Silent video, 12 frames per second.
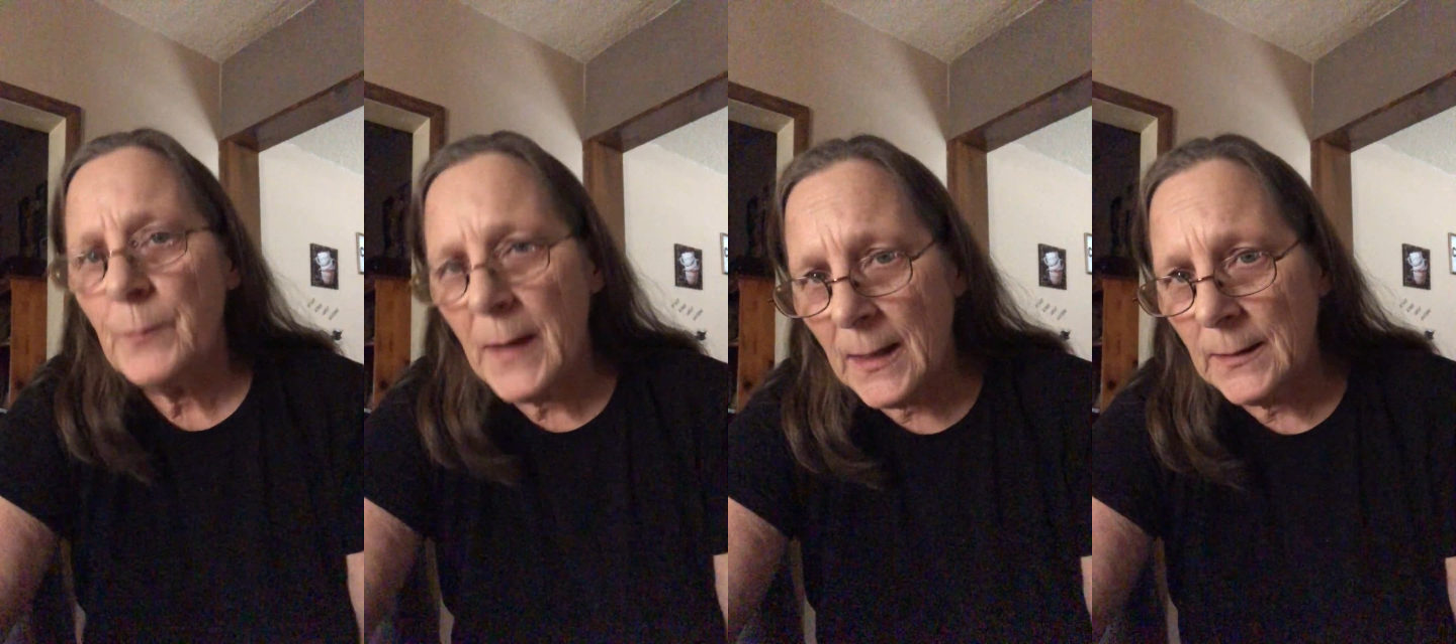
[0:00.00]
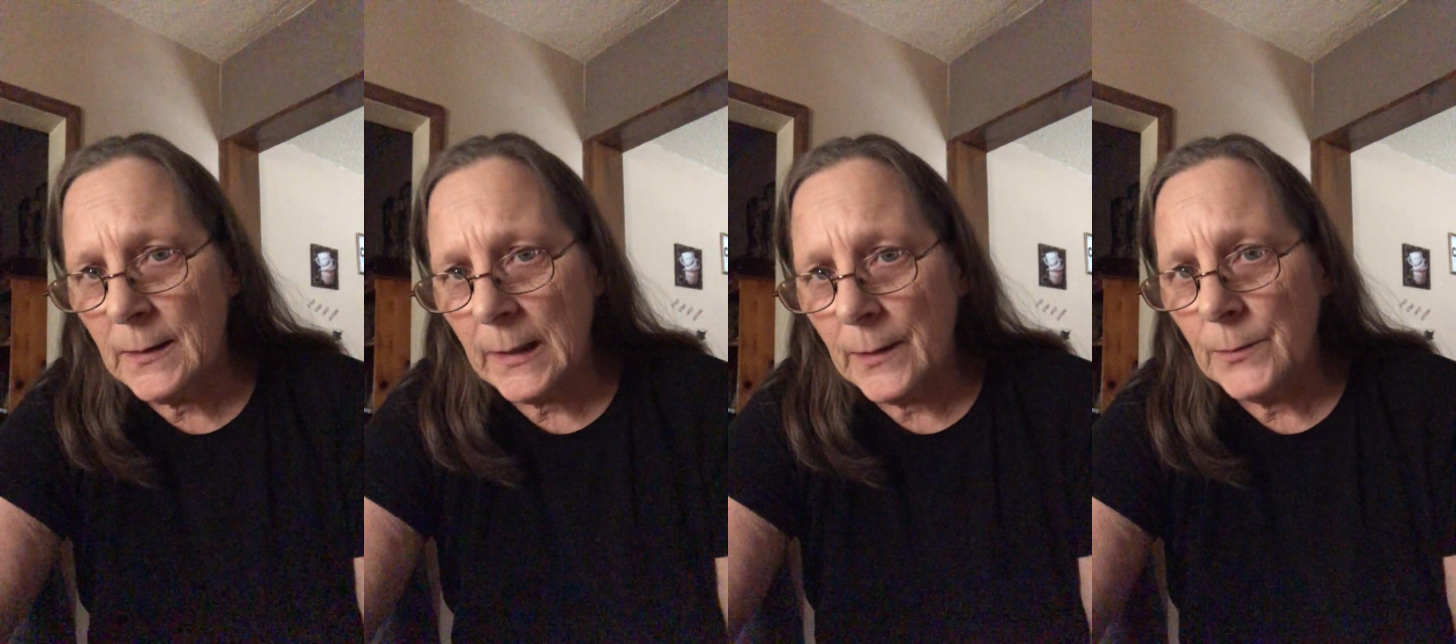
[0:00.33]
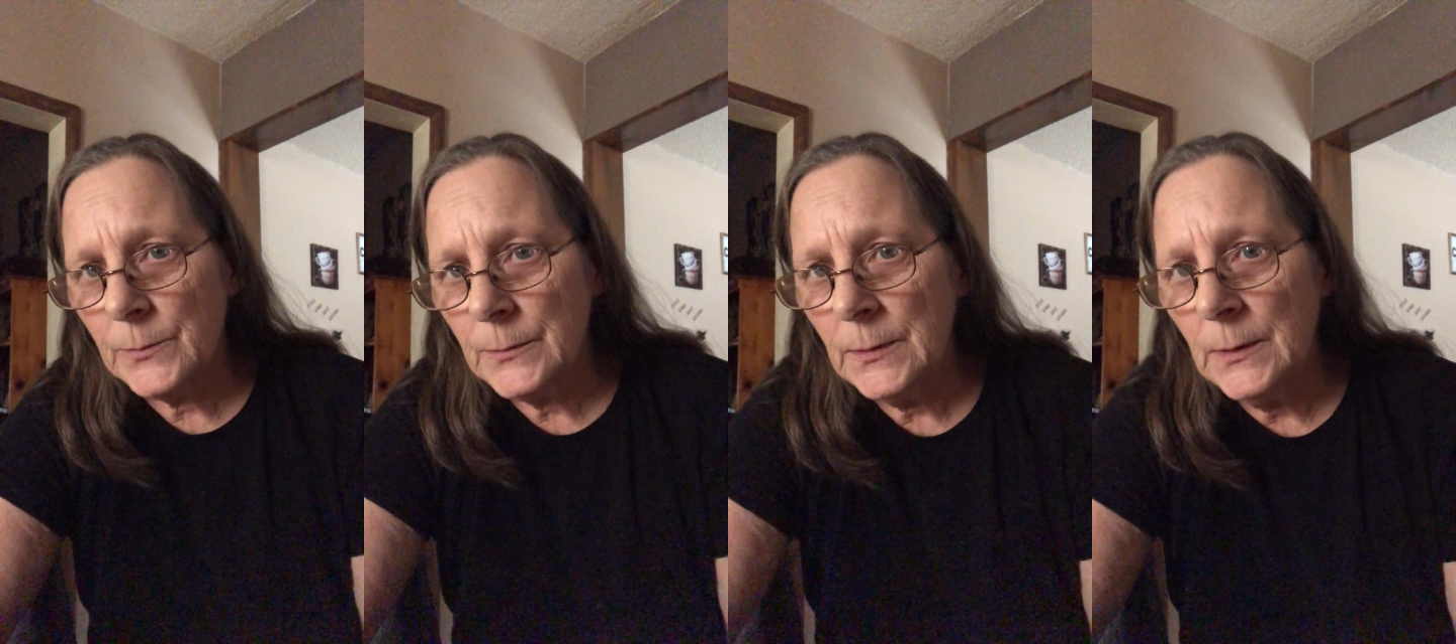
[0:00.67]
back
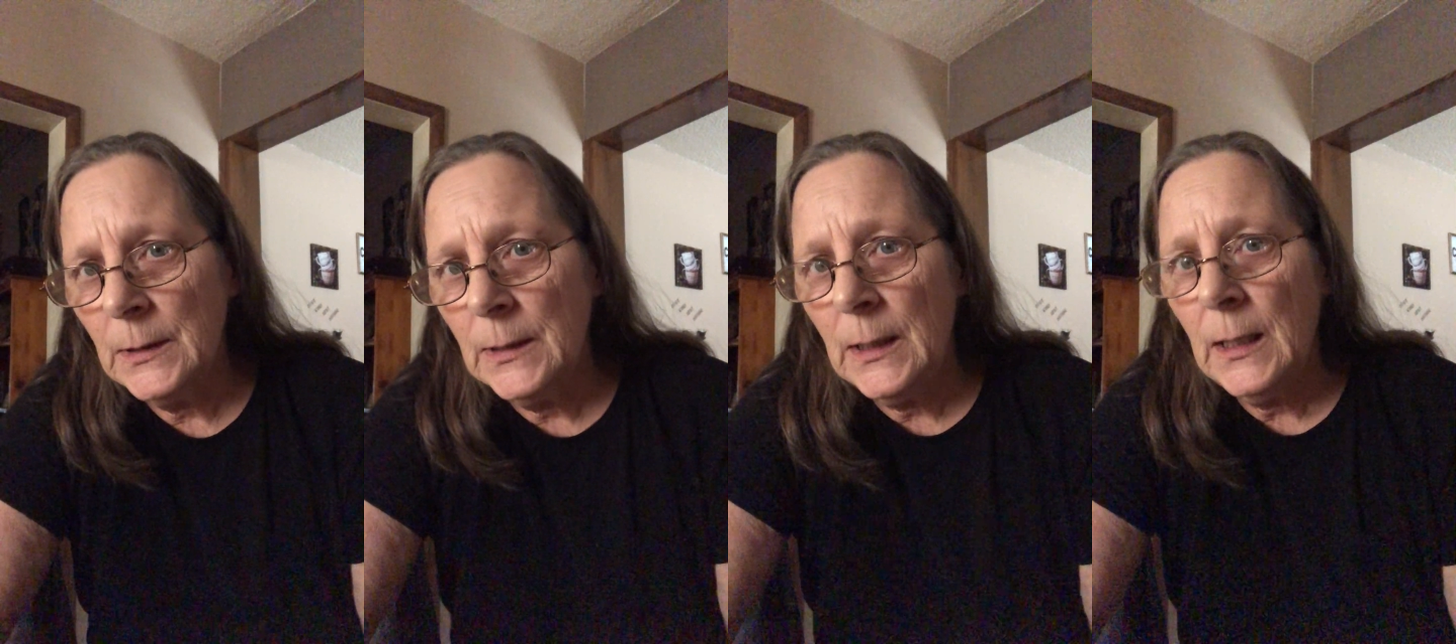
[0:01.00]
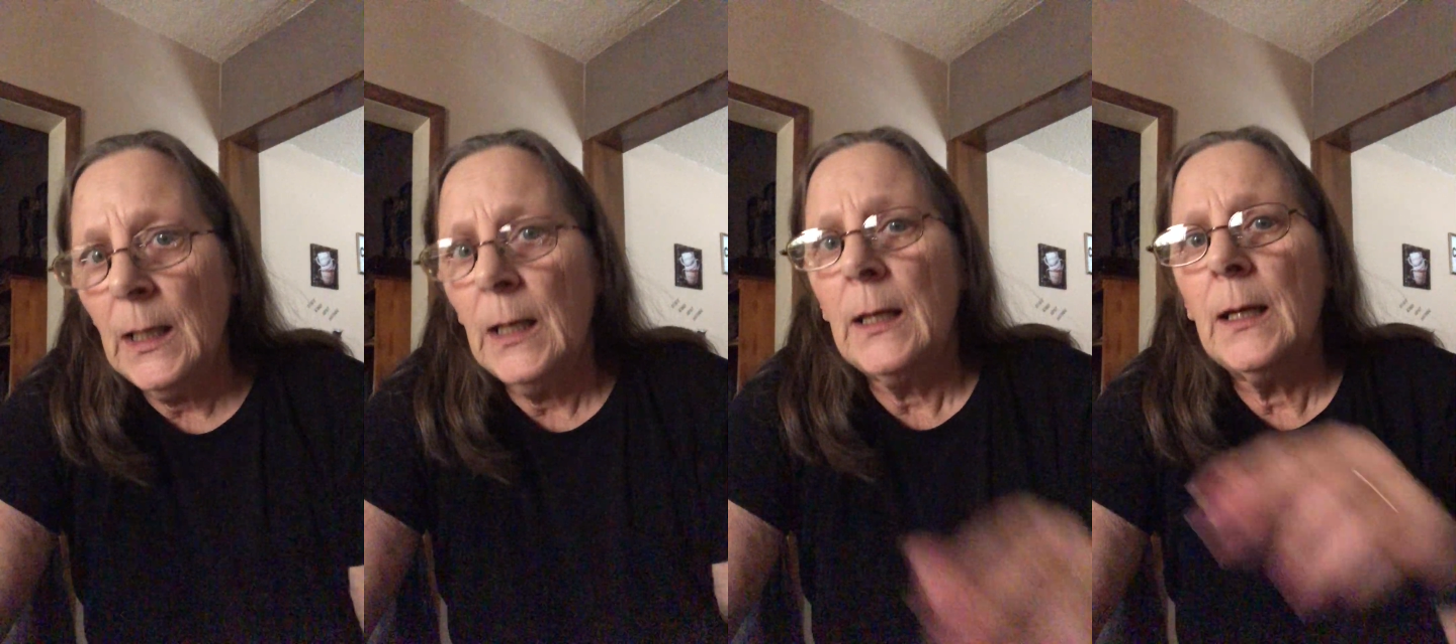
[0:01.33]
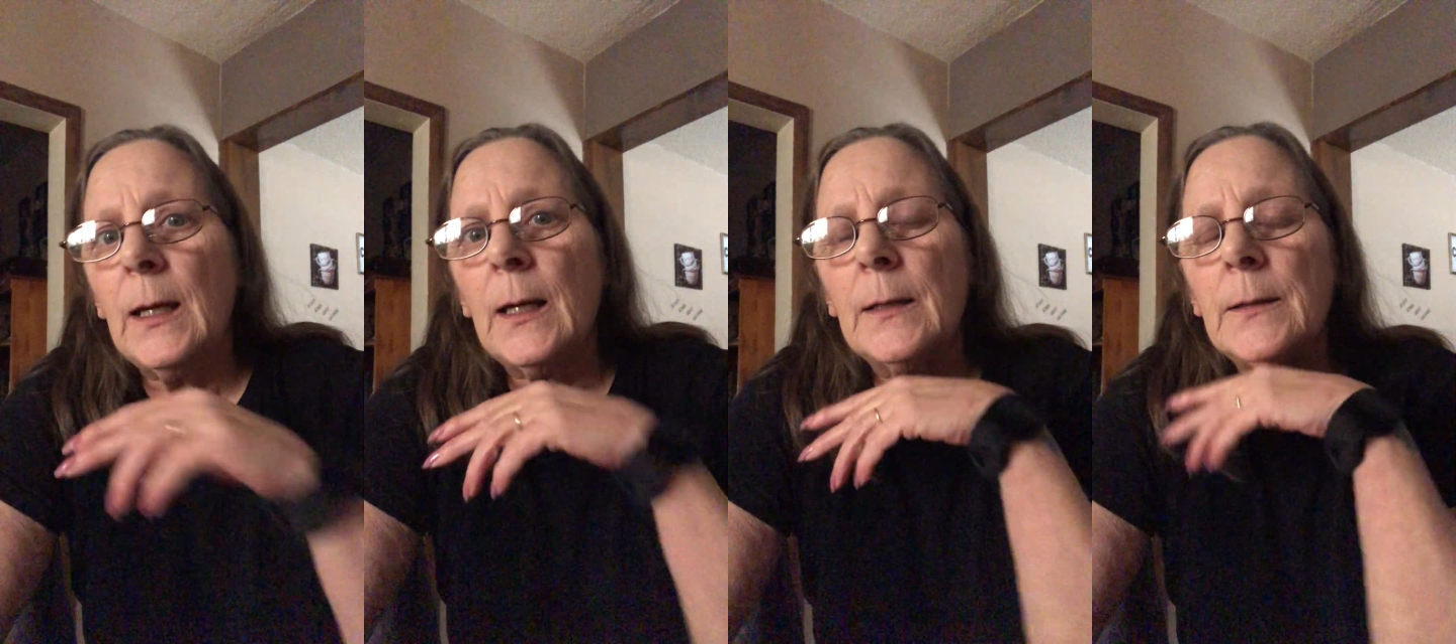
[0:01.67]
down,
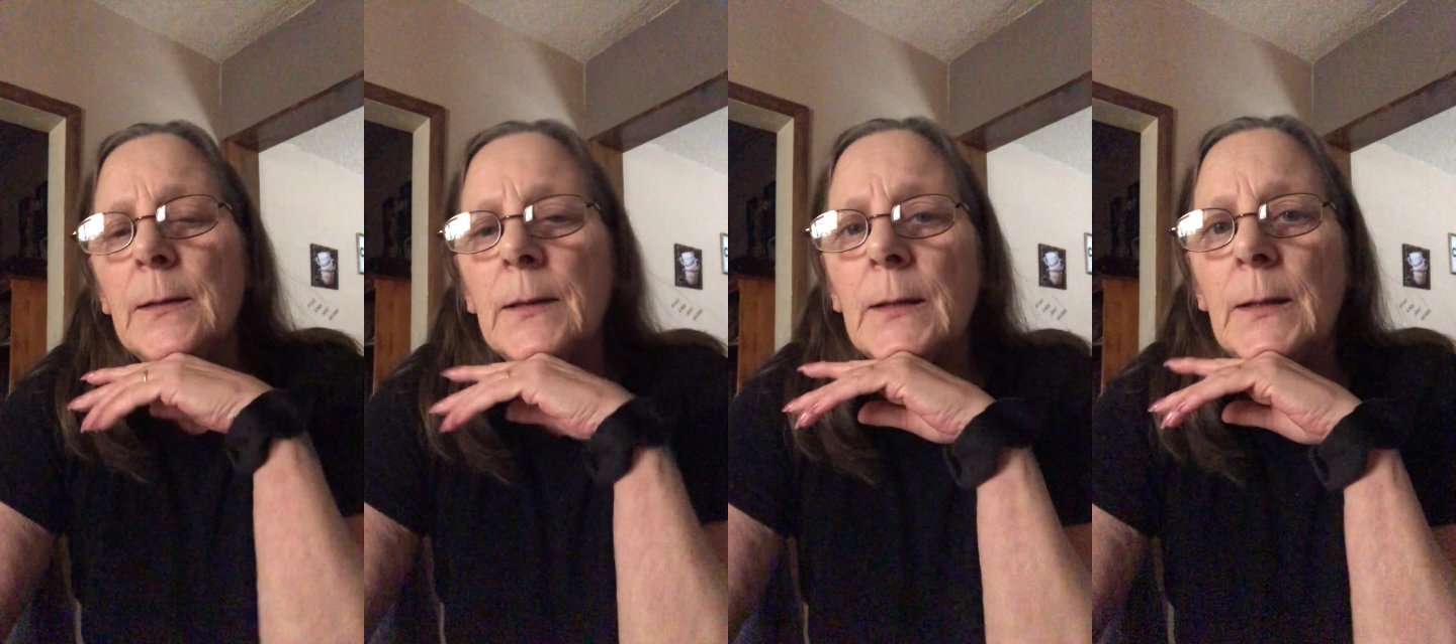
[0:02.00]
and